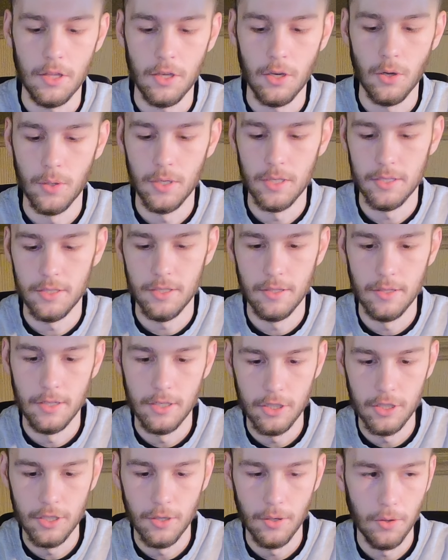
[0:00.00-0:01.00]
Going to the
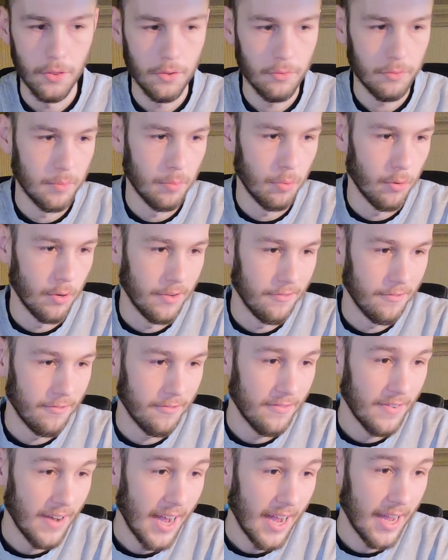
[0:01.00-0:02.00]
Geo
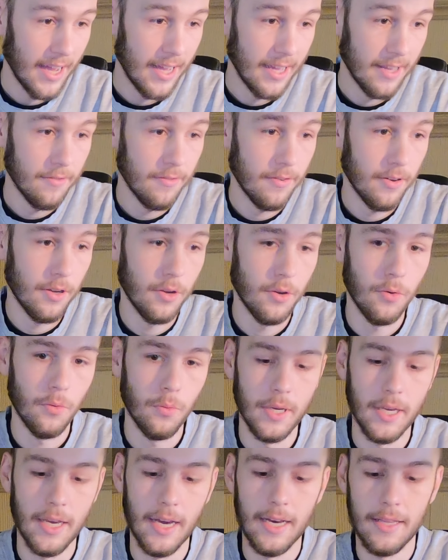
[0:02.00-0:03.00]
3.5,
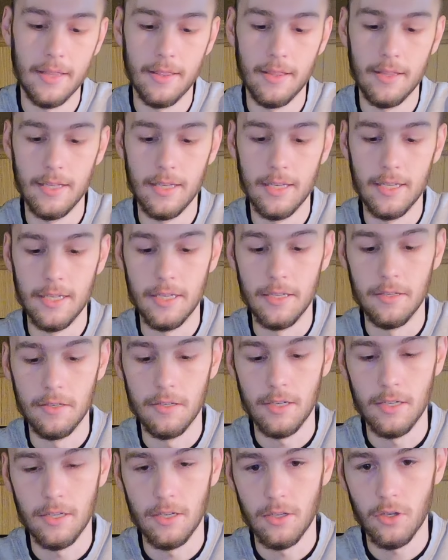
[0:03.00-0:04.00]
we got the
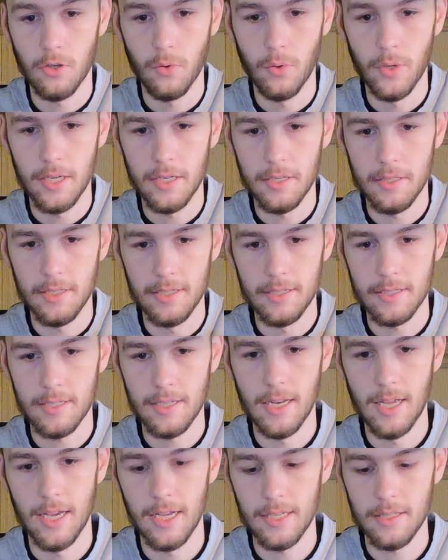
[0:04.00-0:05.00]
quick
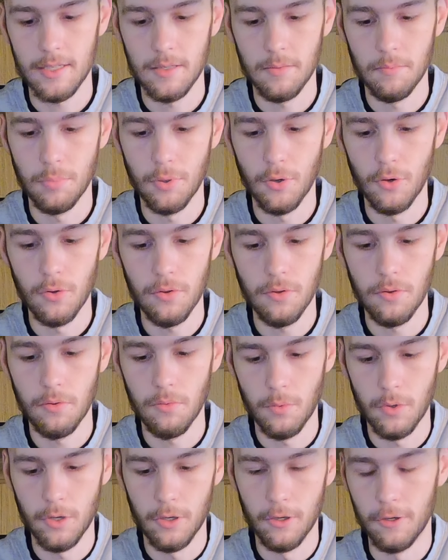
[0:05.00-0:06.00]
disconnect bolt,
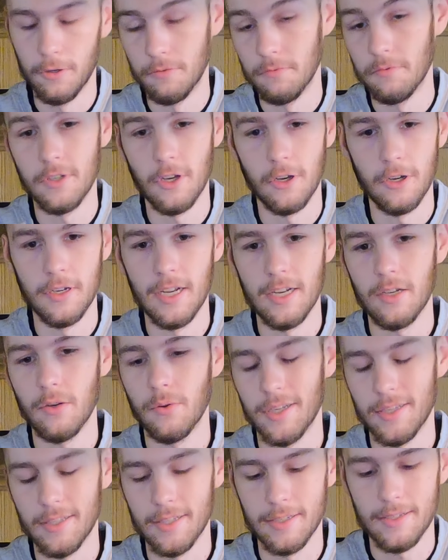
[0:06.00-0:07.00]
not
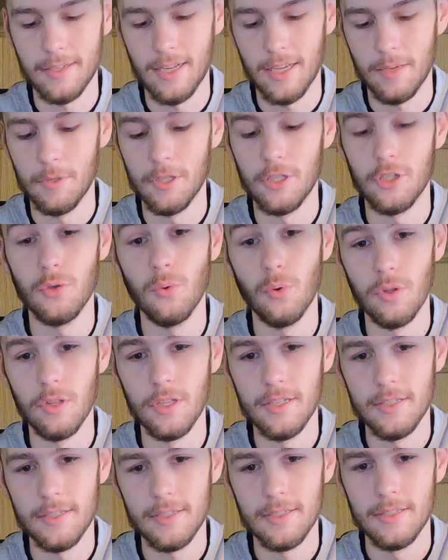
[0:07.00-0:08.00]
quick disconnect, but
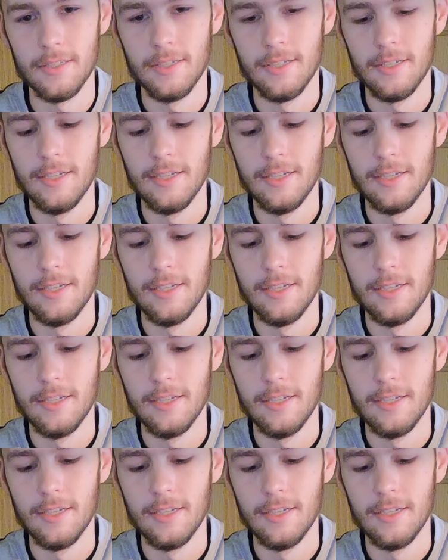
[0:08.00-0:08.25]
toolless.